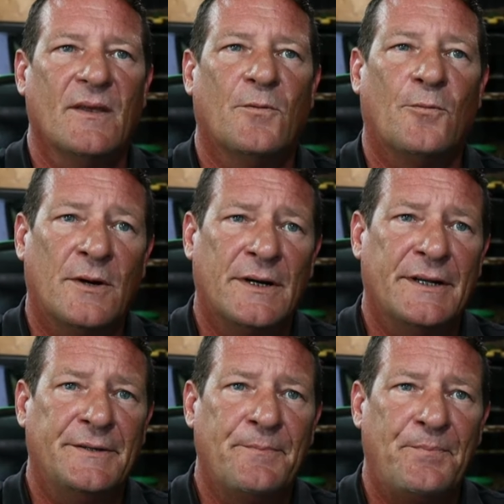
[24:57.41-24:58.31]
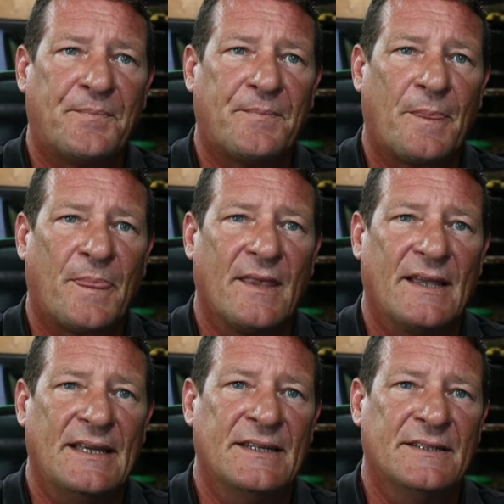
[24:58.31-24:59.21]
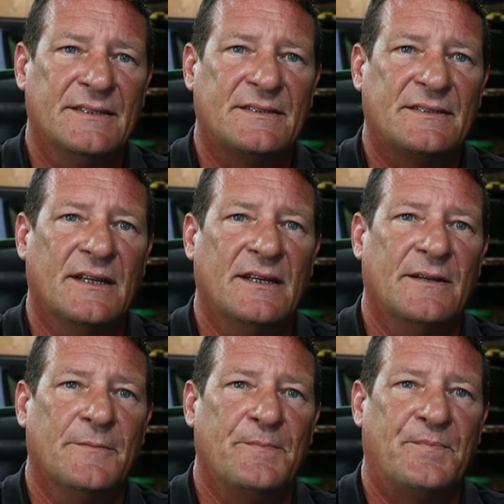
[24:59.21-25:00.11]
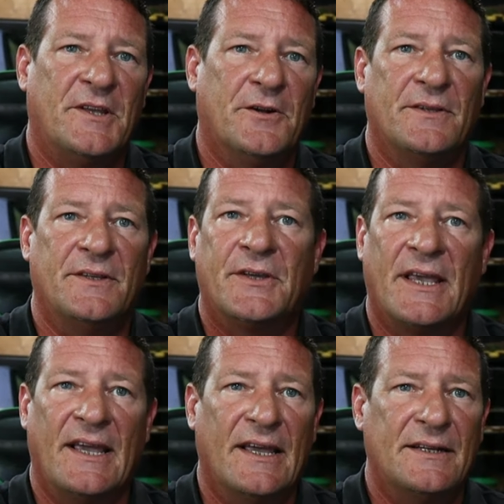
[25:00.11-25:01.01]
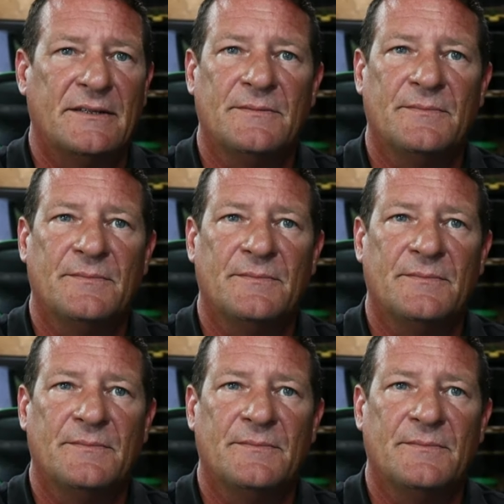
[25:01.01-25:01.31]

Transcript: One is you know, you can